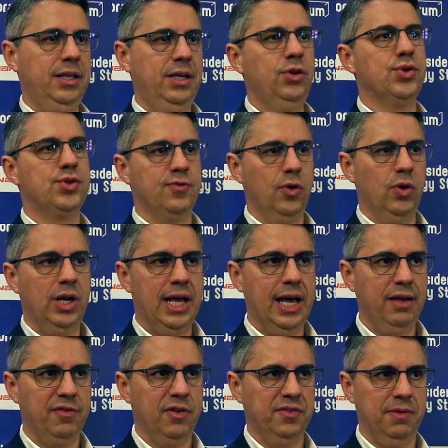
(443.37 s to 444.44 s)
useful
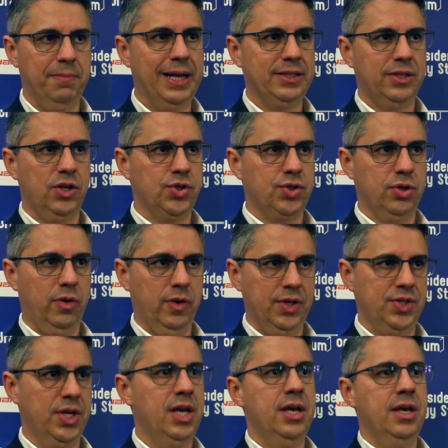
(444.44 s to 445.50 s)
life of the battery
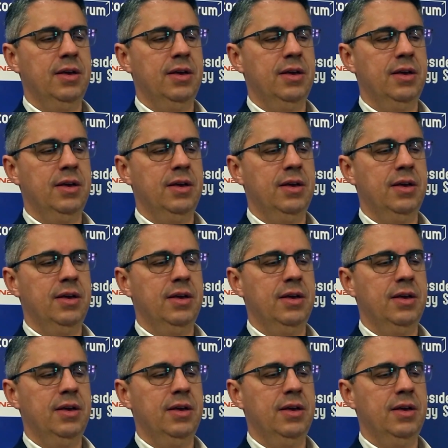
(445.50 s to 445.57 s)
storage,